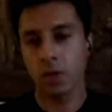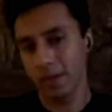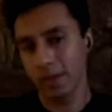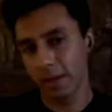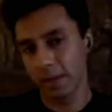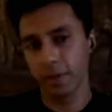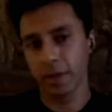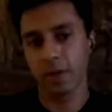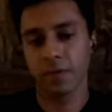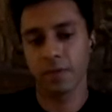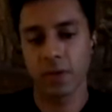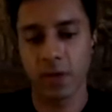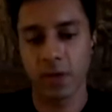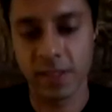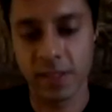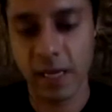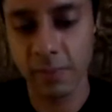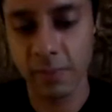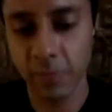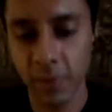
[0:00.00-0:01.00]
Let me give you an
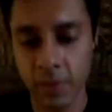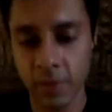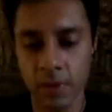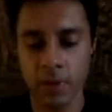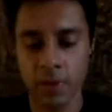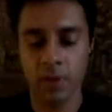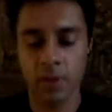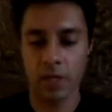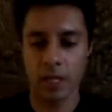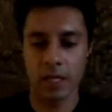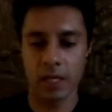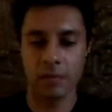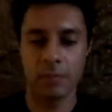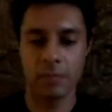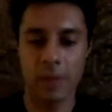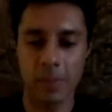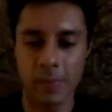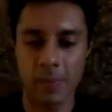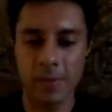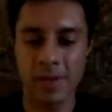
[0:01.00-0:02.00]
example.
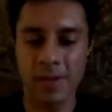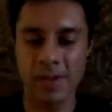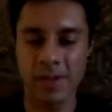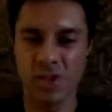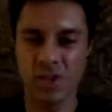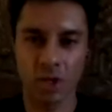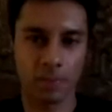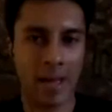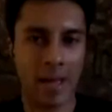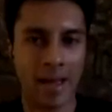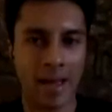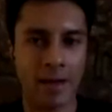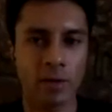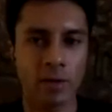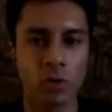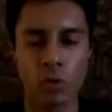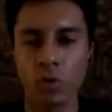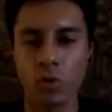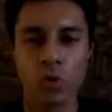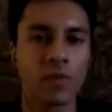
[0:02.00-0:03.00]
People in Japan
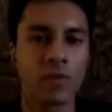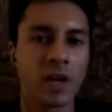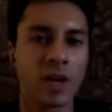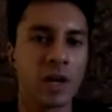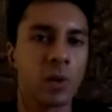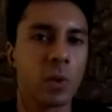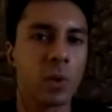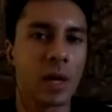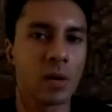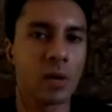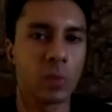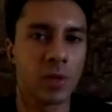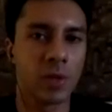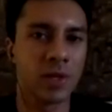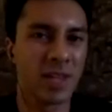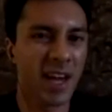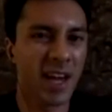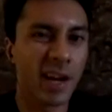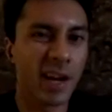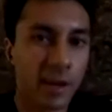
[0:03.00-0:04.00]
don't do very well
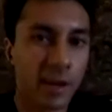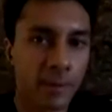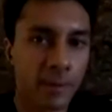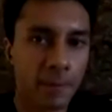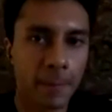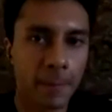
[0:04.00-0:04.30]
with dairy